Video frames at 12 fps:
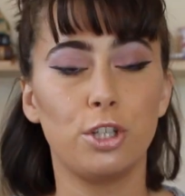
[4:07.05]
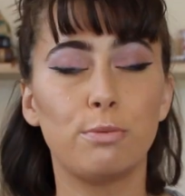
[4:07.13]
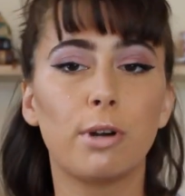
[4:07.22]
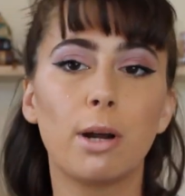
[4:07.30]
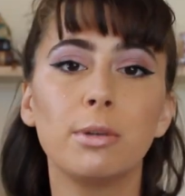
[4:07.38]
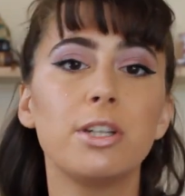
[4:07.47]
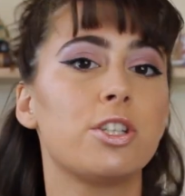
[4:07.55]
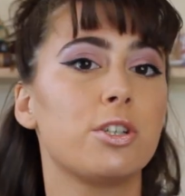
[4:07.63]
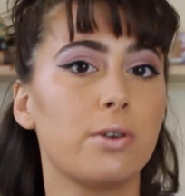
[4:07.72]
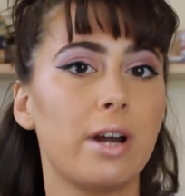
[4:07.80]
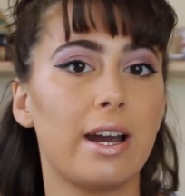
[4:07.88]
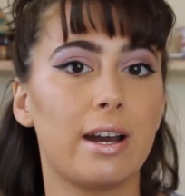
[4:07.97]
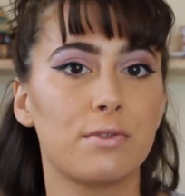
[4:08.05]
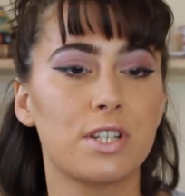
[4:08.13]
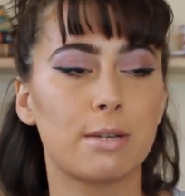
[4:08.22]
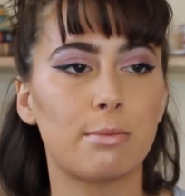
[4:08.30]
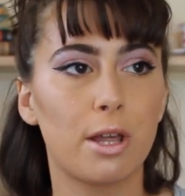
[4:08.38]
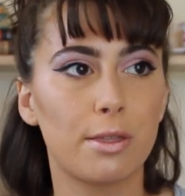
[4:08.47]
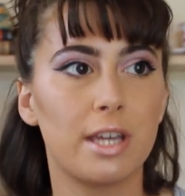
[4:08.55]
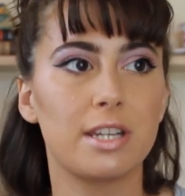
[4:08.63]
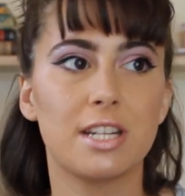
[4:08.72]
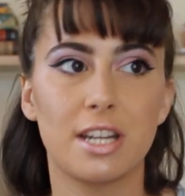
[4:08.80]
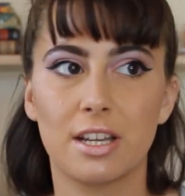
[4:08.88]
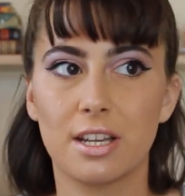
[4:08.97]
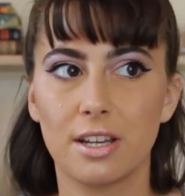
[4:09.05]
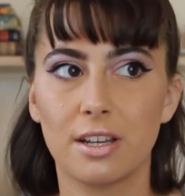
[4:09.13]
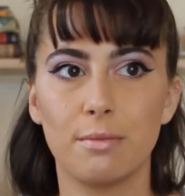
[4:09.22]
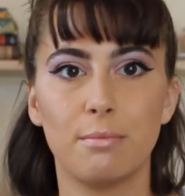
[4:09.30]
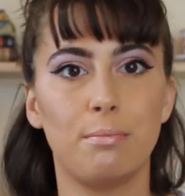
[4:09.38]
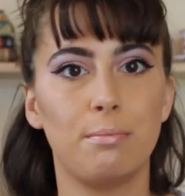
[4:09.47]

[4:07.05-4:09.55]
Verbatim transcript: You probably do have some authentic